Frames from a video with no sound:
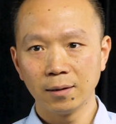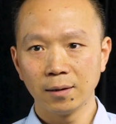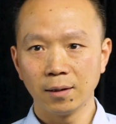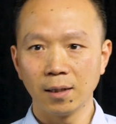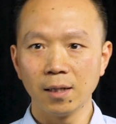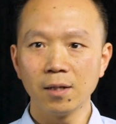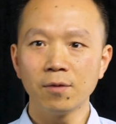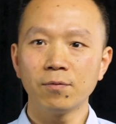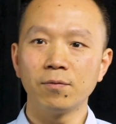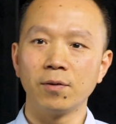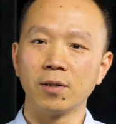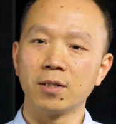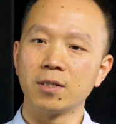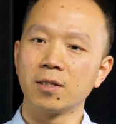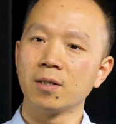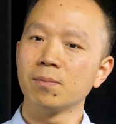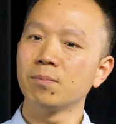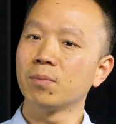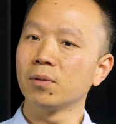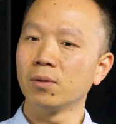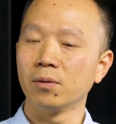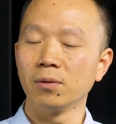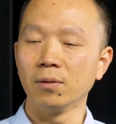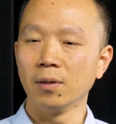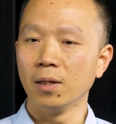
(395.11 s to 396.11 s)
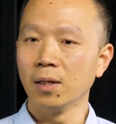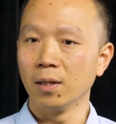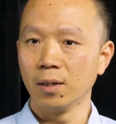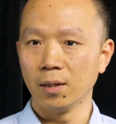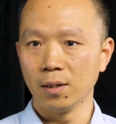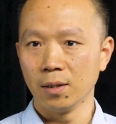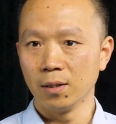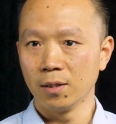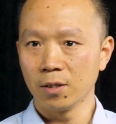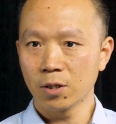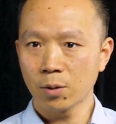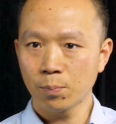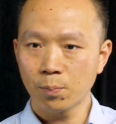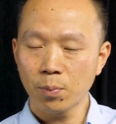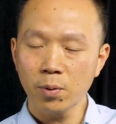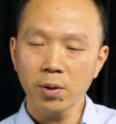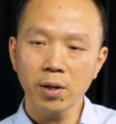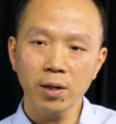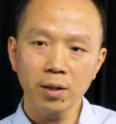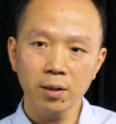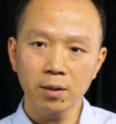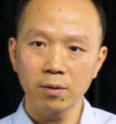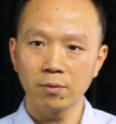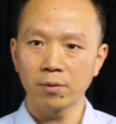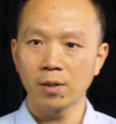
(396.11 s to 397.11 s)
For example, in the
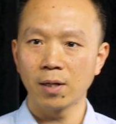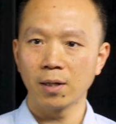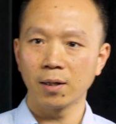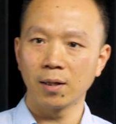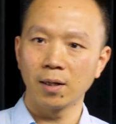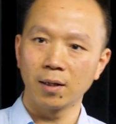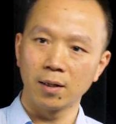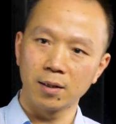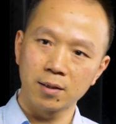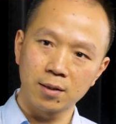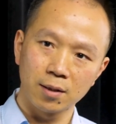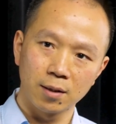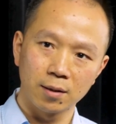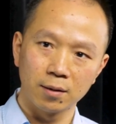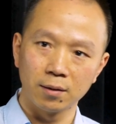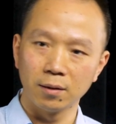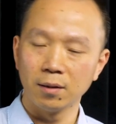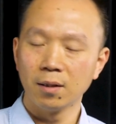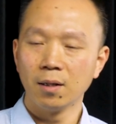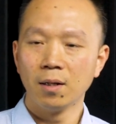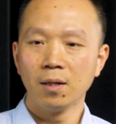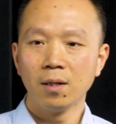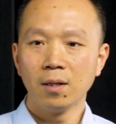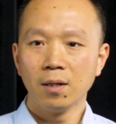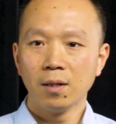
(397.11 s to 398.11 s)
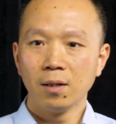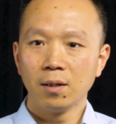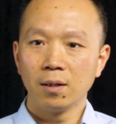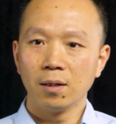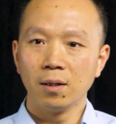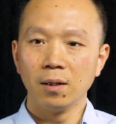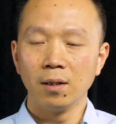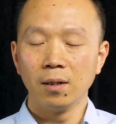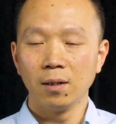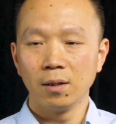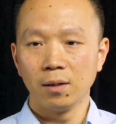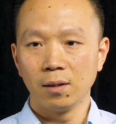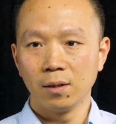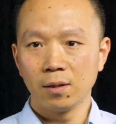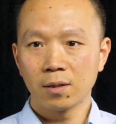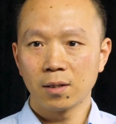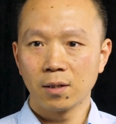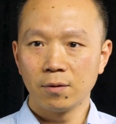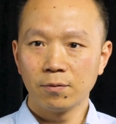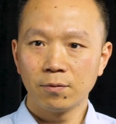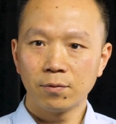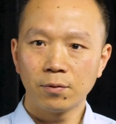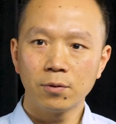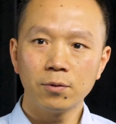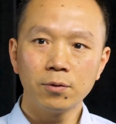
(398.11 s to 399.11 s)
spring you can get some
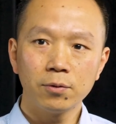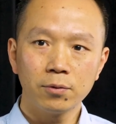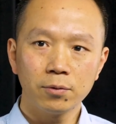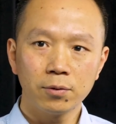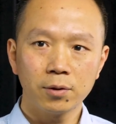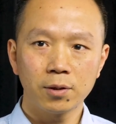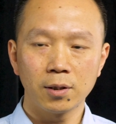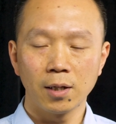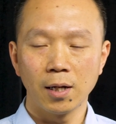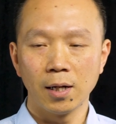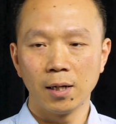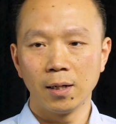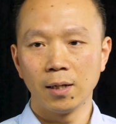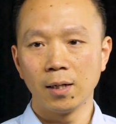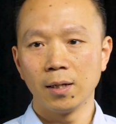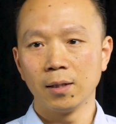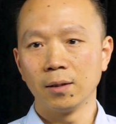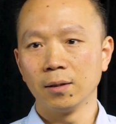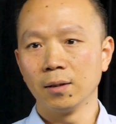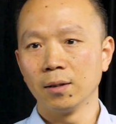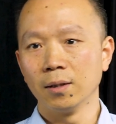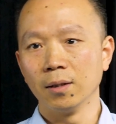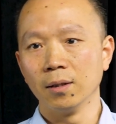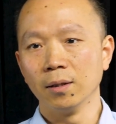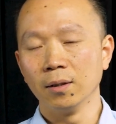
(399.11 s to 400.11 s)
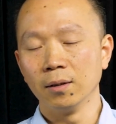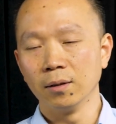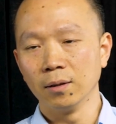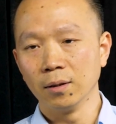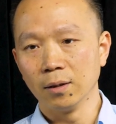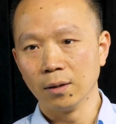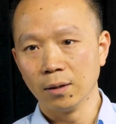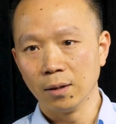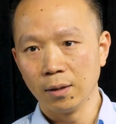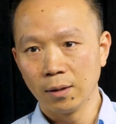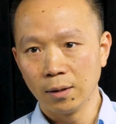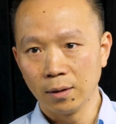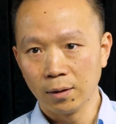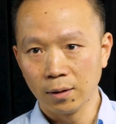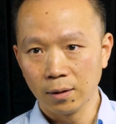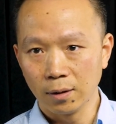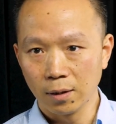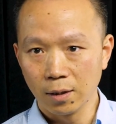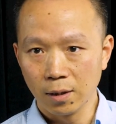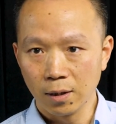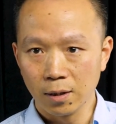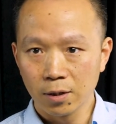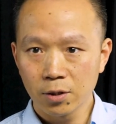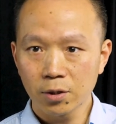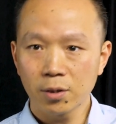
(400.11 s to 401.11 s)
fruit, and then in
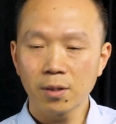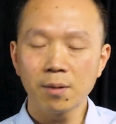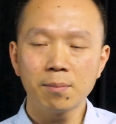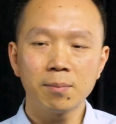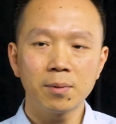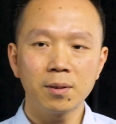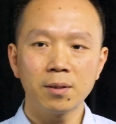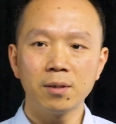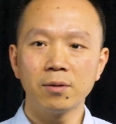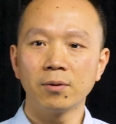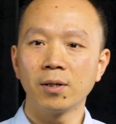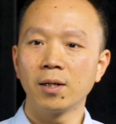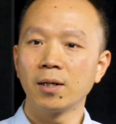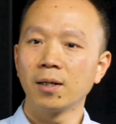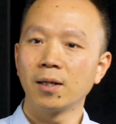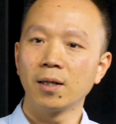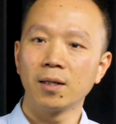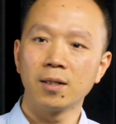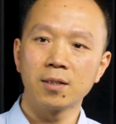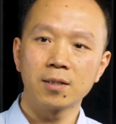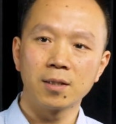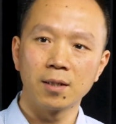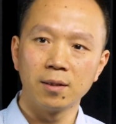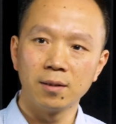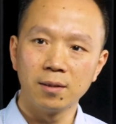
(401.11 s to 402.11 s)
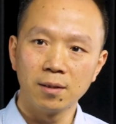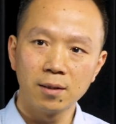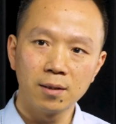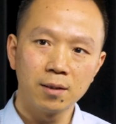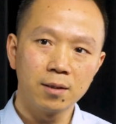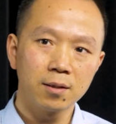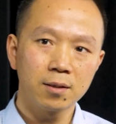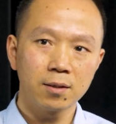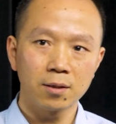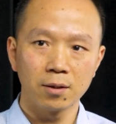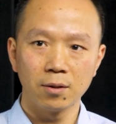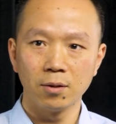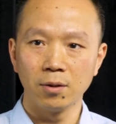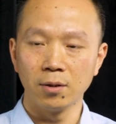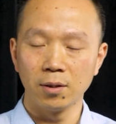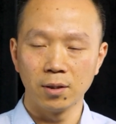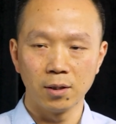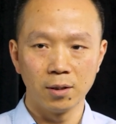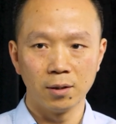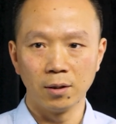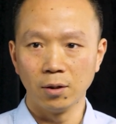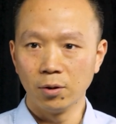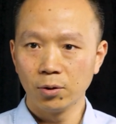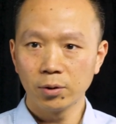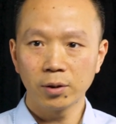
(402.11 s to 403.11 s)
the summer you can get some nuts, or
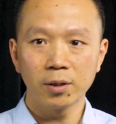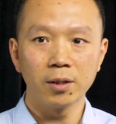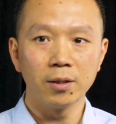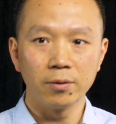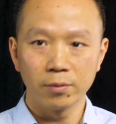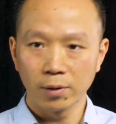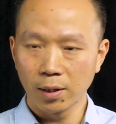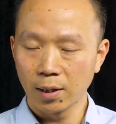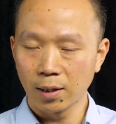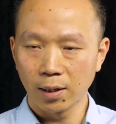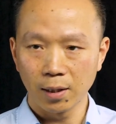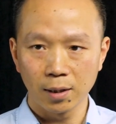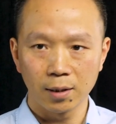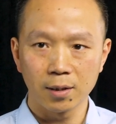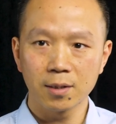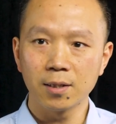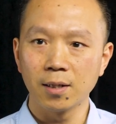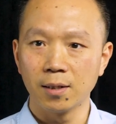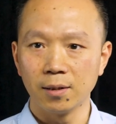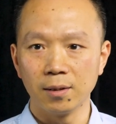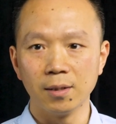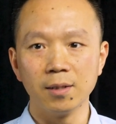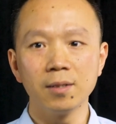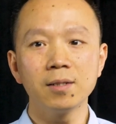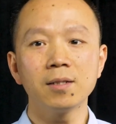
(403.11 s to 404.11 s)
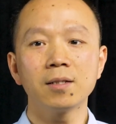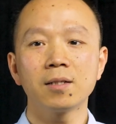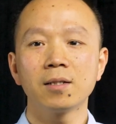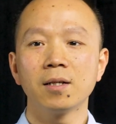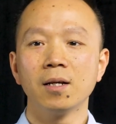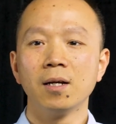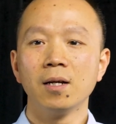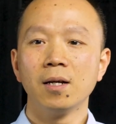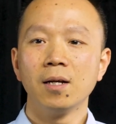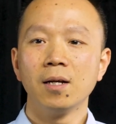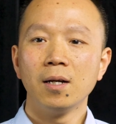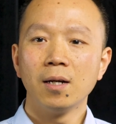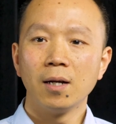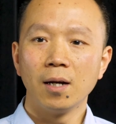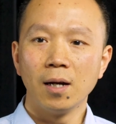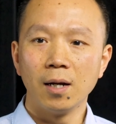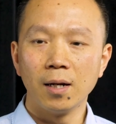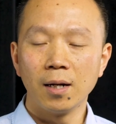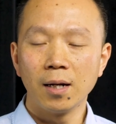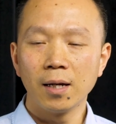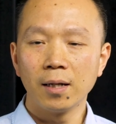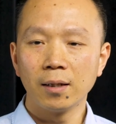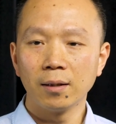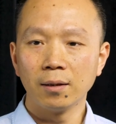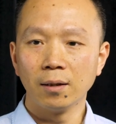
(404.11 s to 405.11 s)
in autumn you can get some nuts,
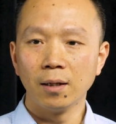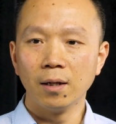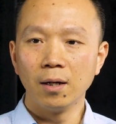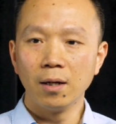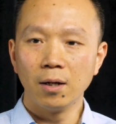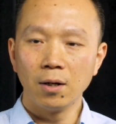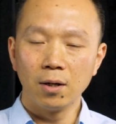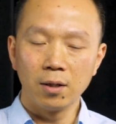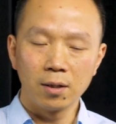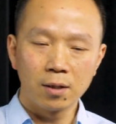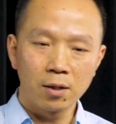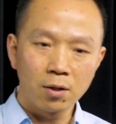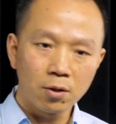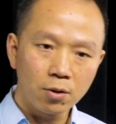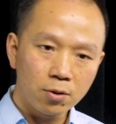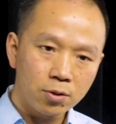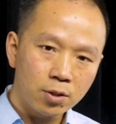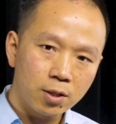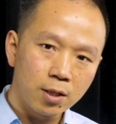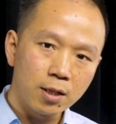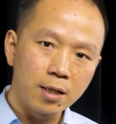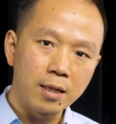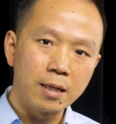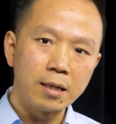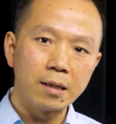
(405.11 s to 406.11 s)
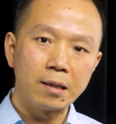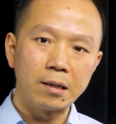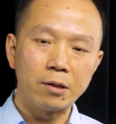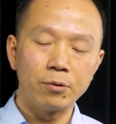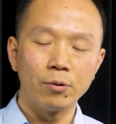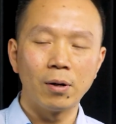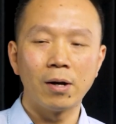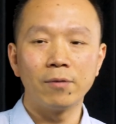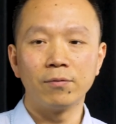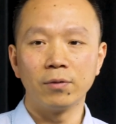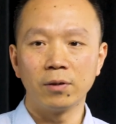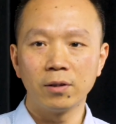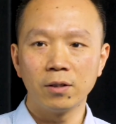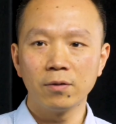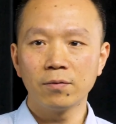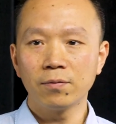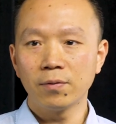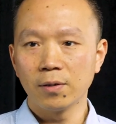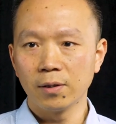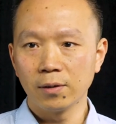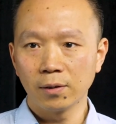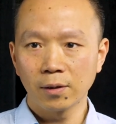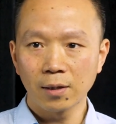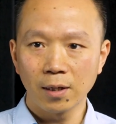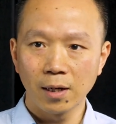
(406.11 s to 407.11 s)
and then across the year you have a
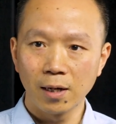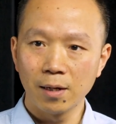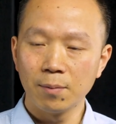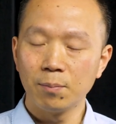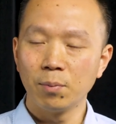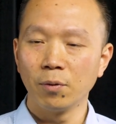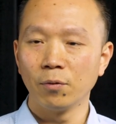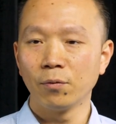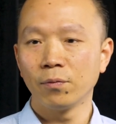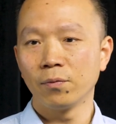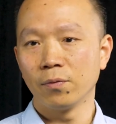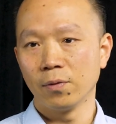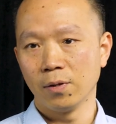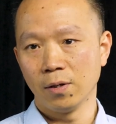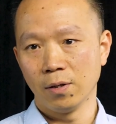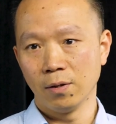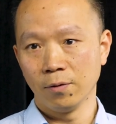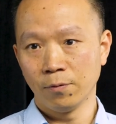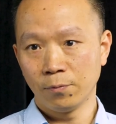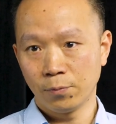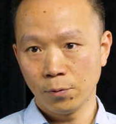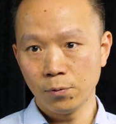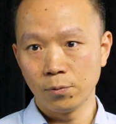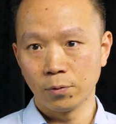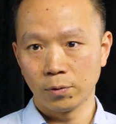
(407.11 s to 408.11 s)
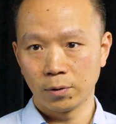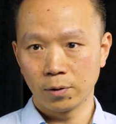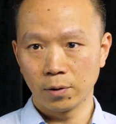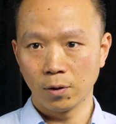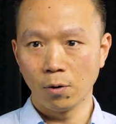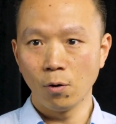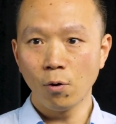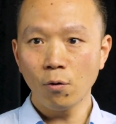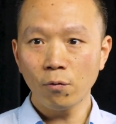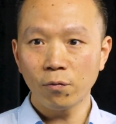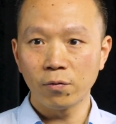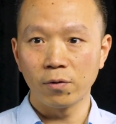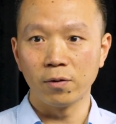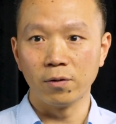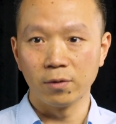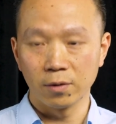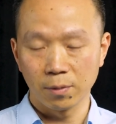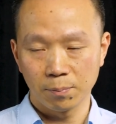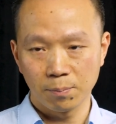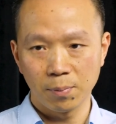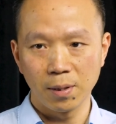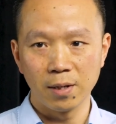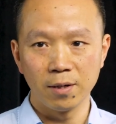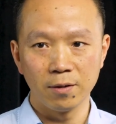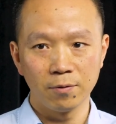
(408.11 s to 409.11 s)
different type of food
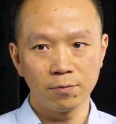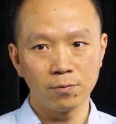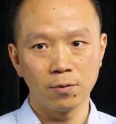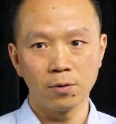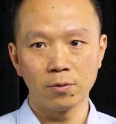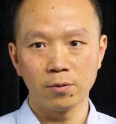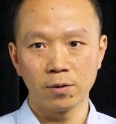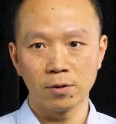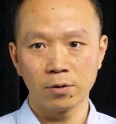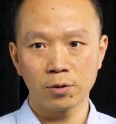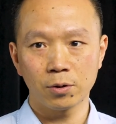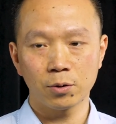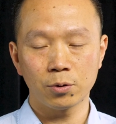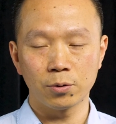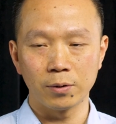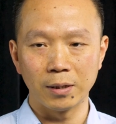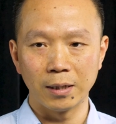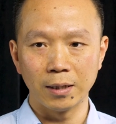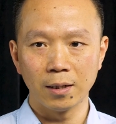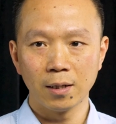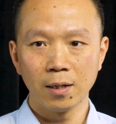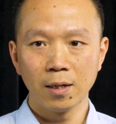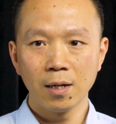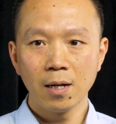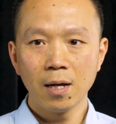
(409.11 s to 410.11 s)
offered by the forestry.